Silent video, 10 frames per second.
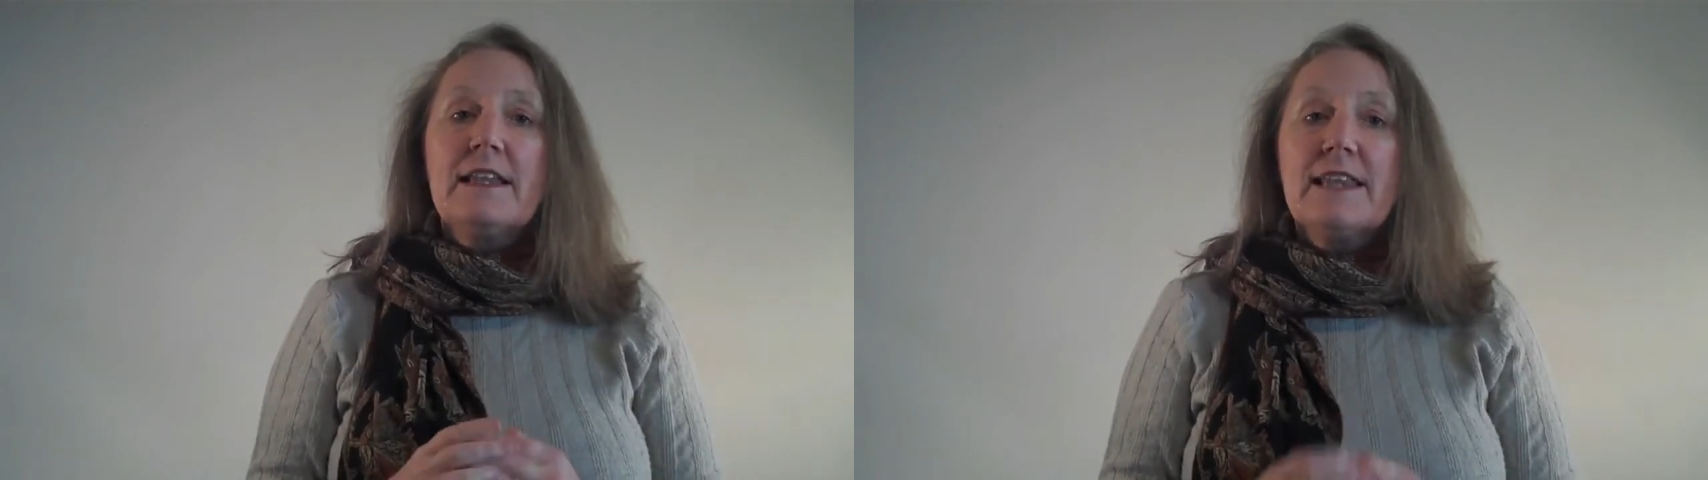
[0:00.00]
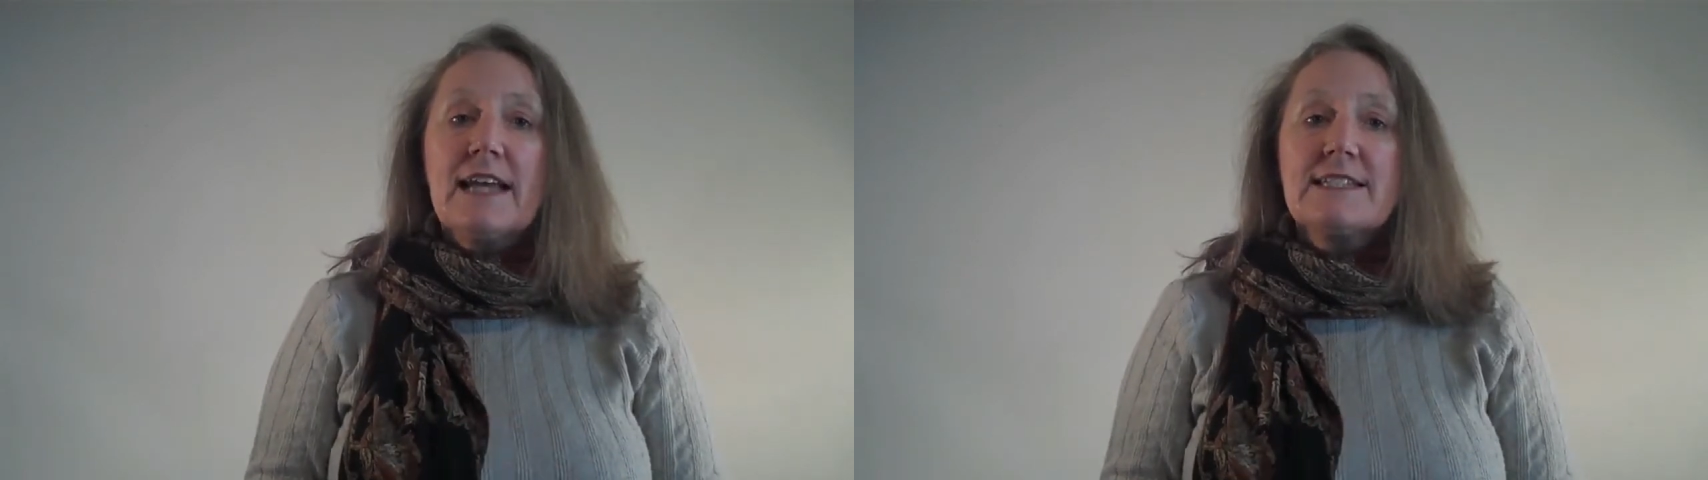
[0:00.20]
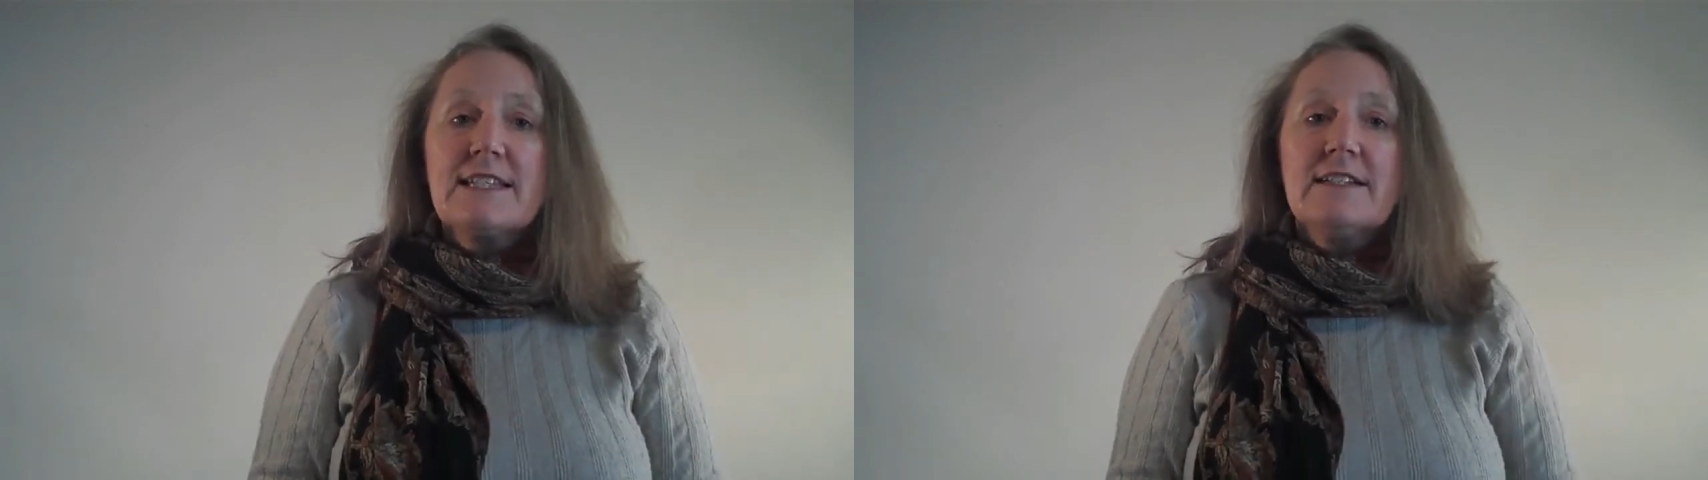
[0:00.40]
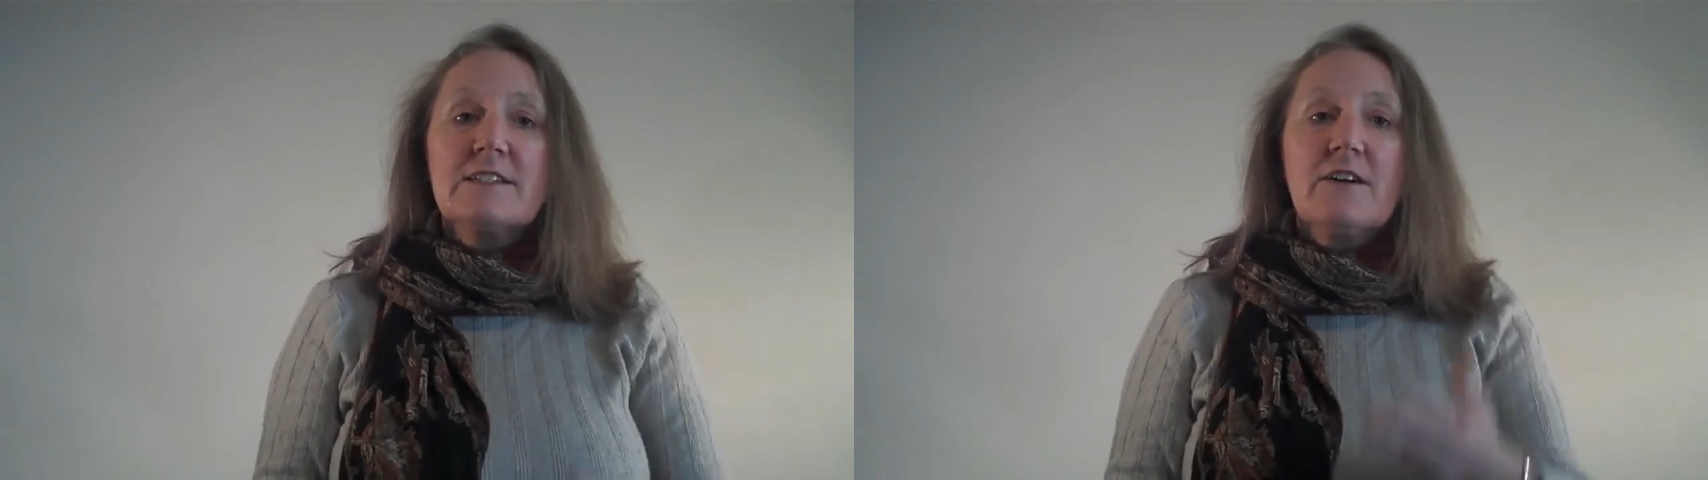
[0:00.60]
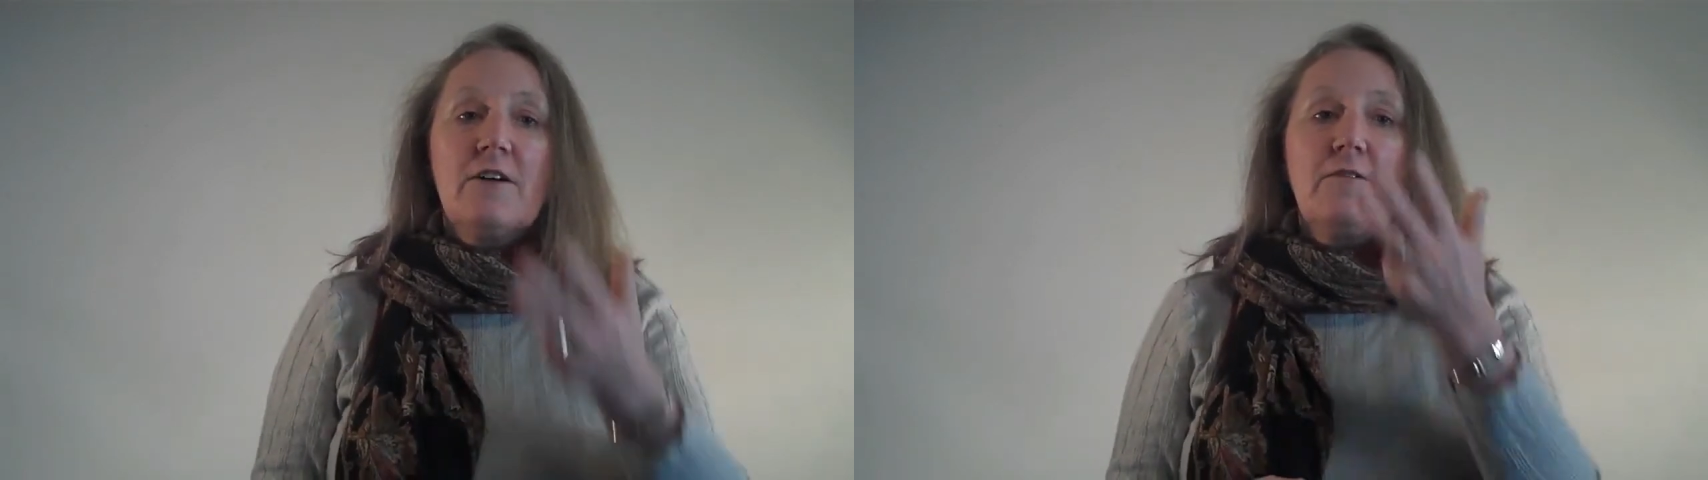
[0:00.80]
That's
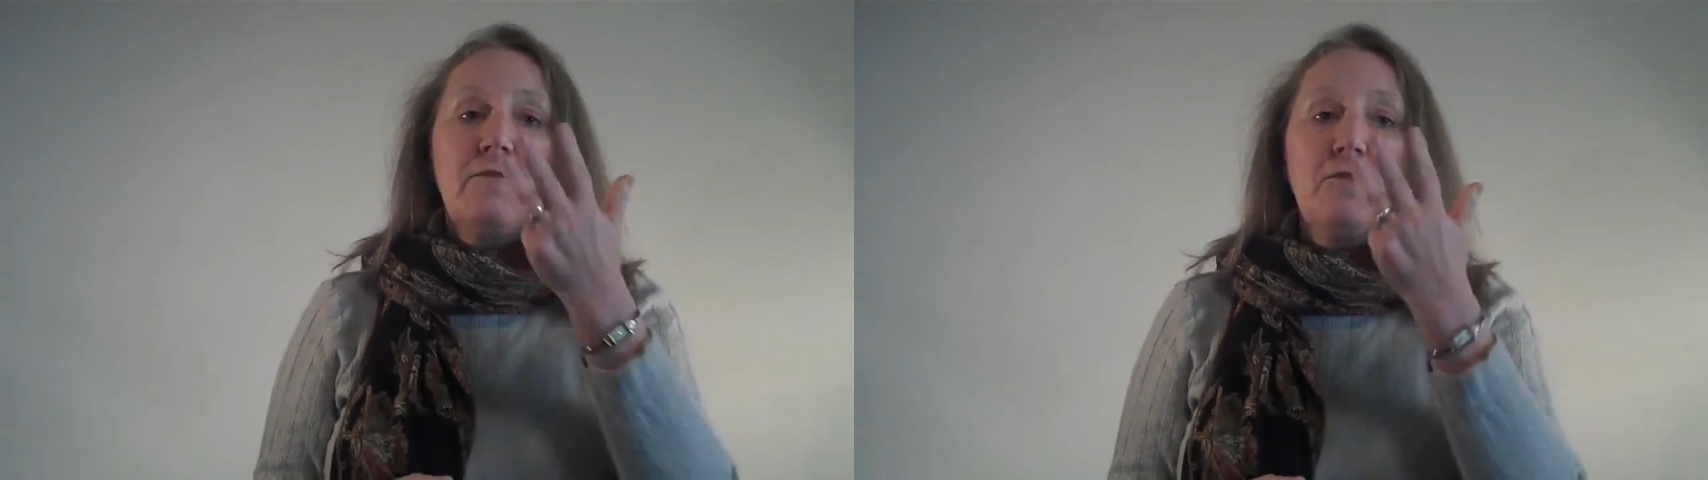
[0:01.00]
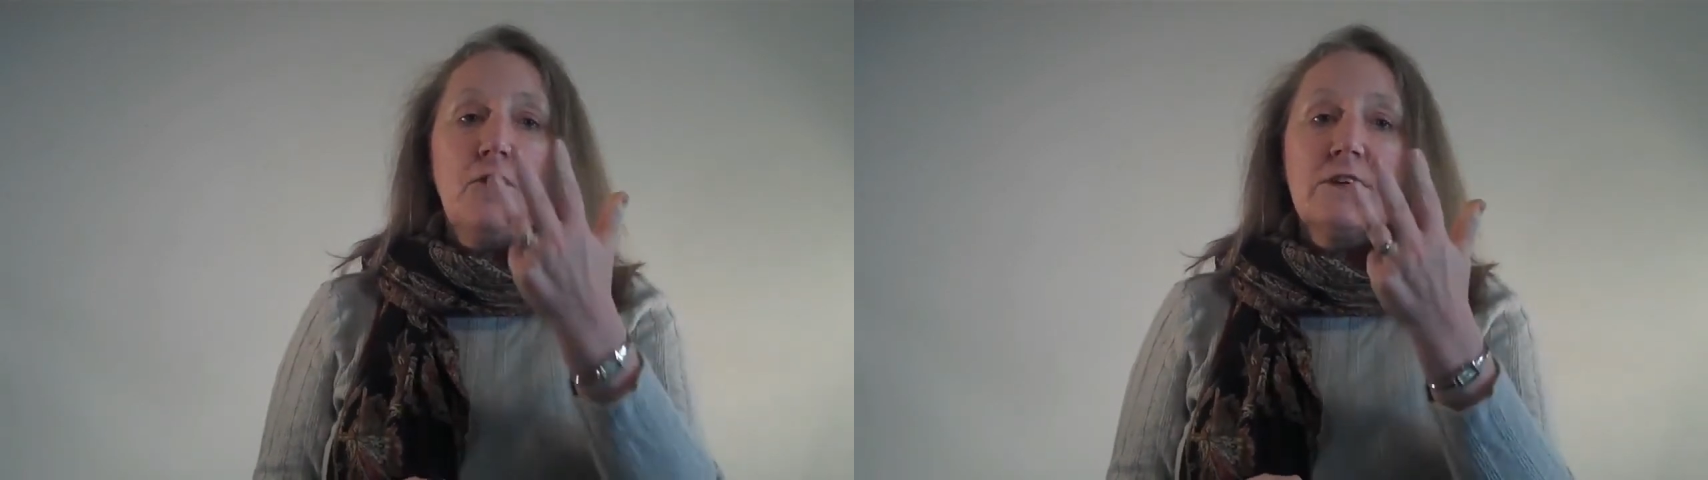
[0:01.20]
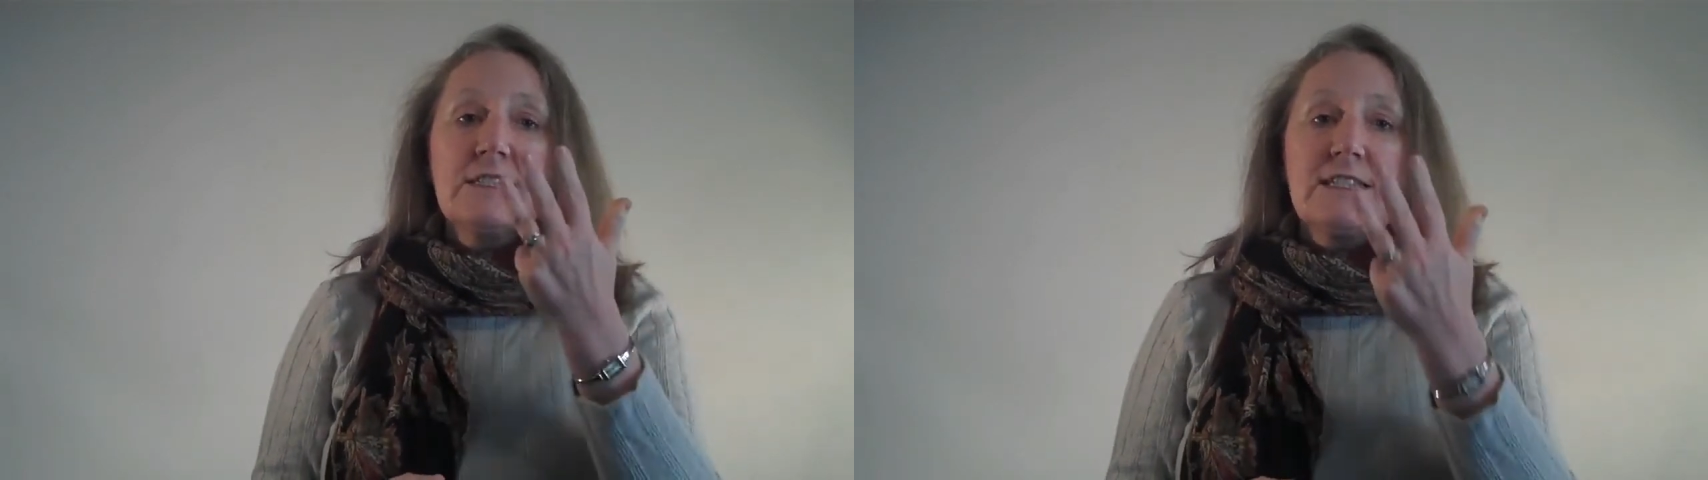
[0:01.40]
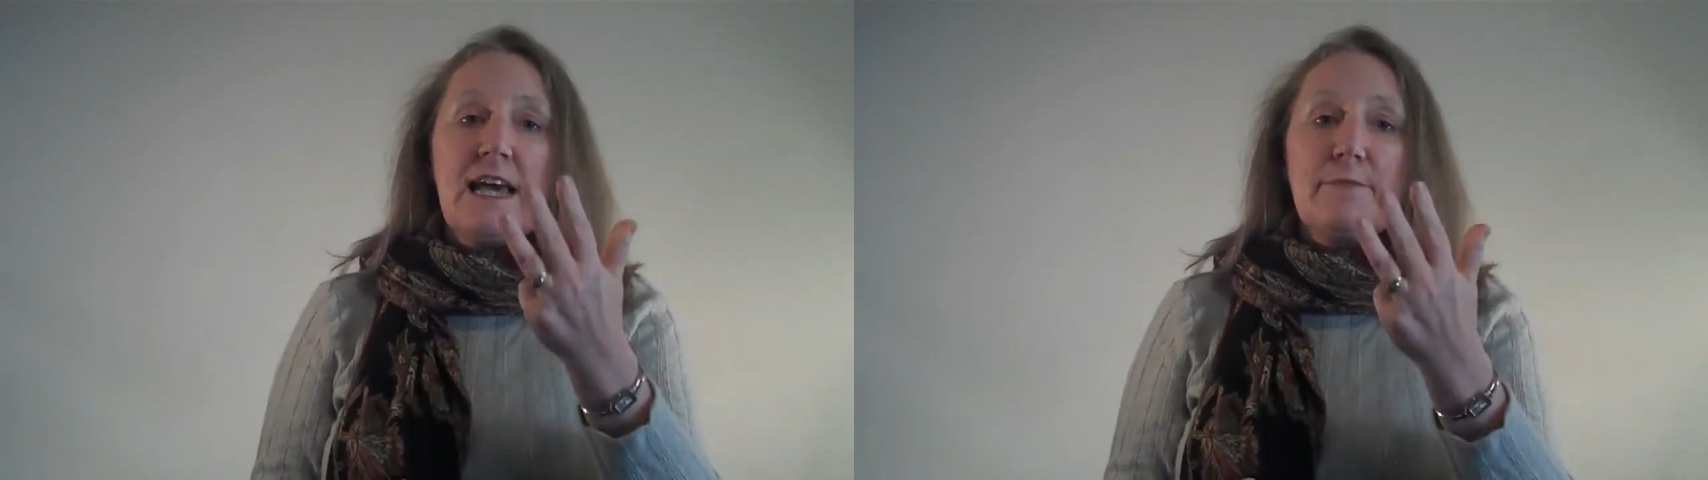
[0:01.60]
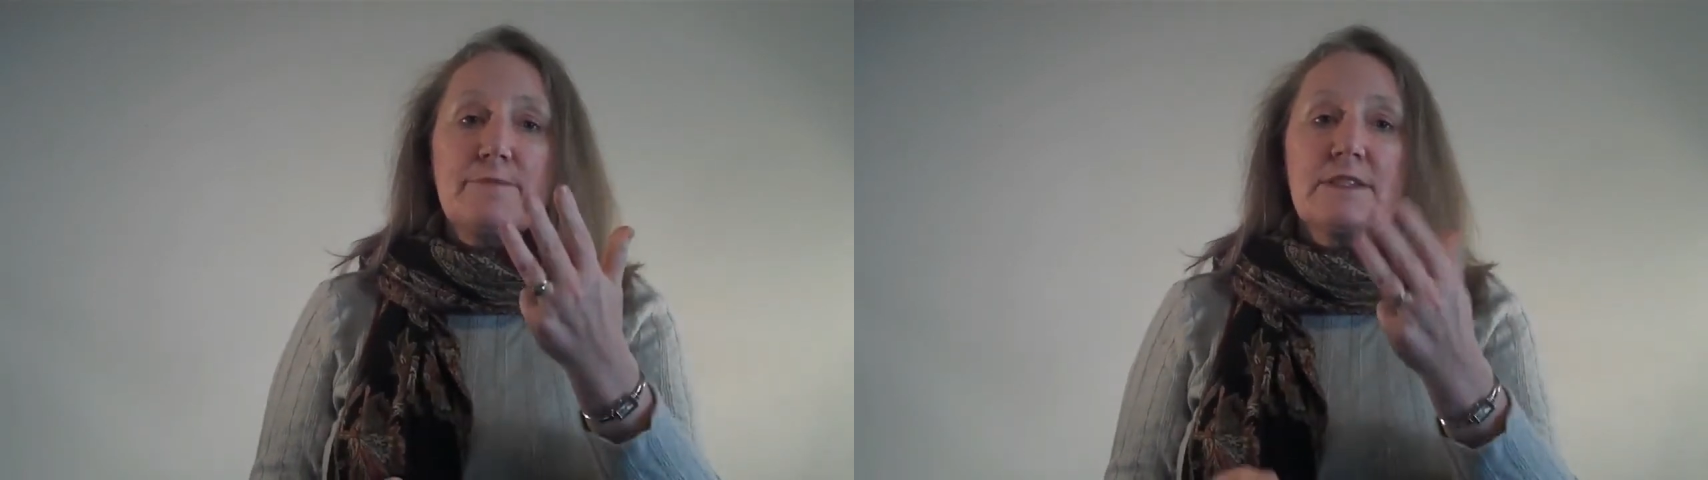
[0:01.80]
it. 4
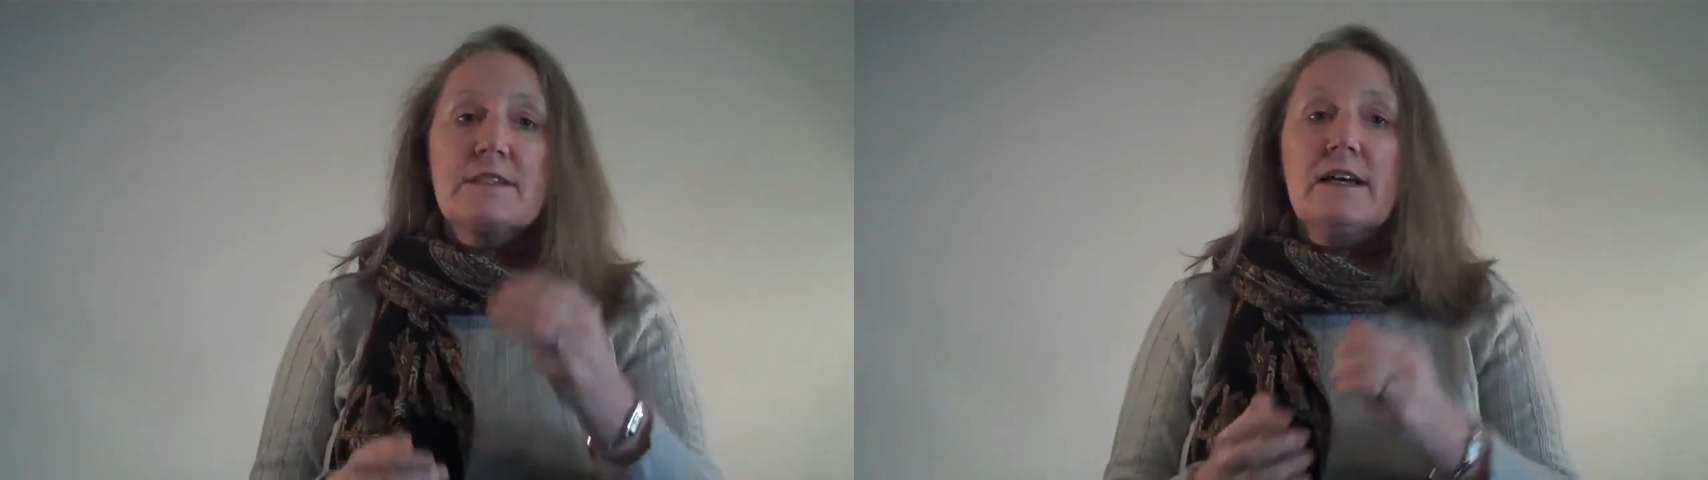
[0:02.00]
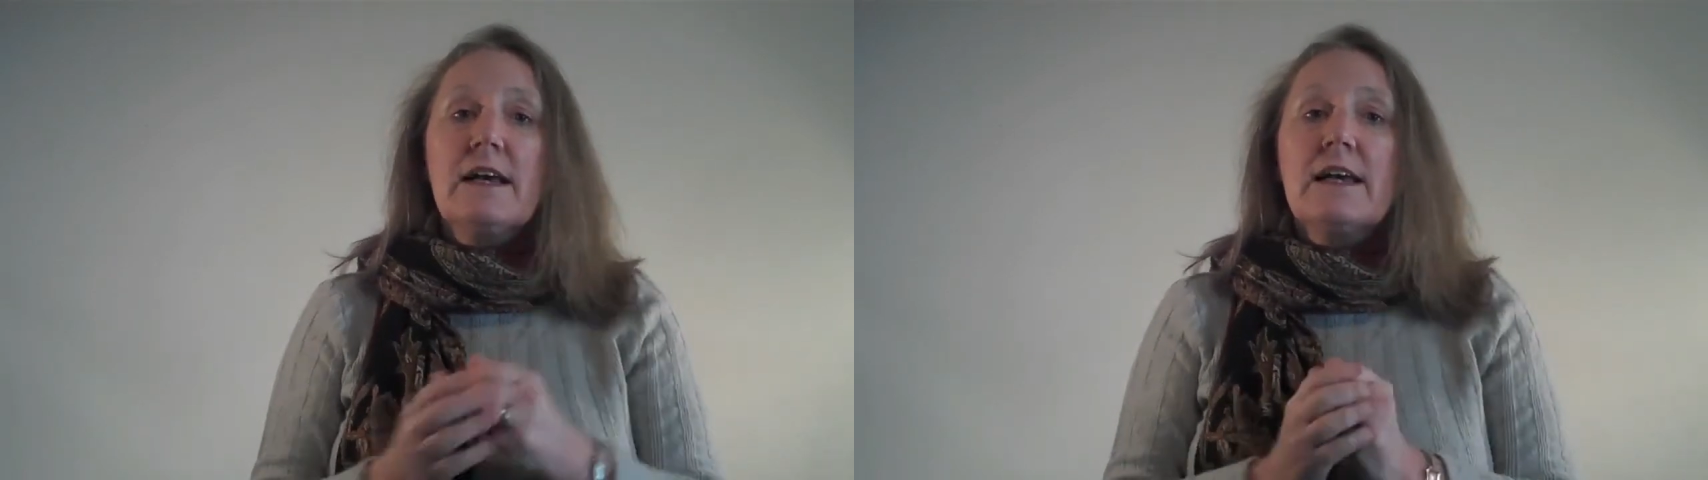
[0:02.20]
steps.